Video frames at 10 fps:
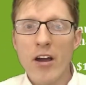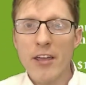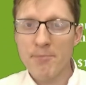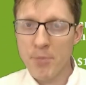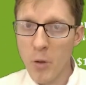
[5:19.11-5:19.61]

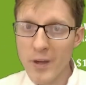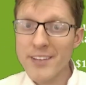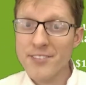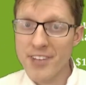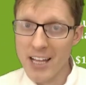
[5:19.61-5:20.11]

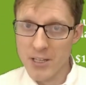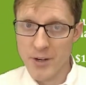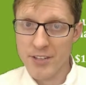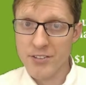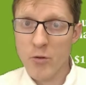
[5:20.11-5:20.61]
employee
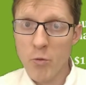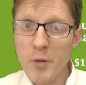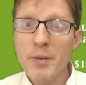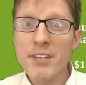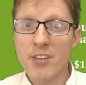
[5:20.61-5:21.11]
salaries
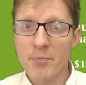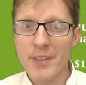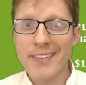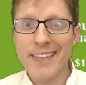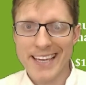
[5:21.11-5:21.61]
would be
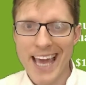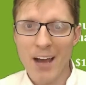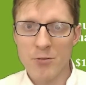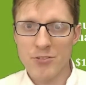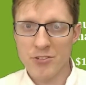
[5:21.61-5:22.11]
something that
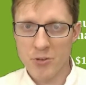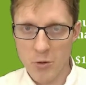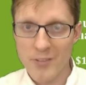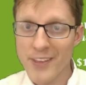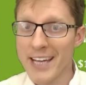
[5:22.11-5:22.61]
count
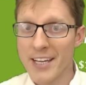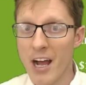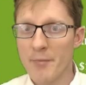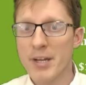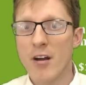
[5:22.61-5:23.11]
toward the
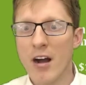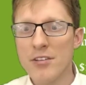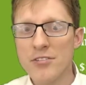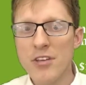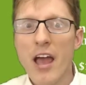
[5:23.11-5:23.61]
economic
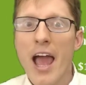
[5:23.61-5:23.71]
costs,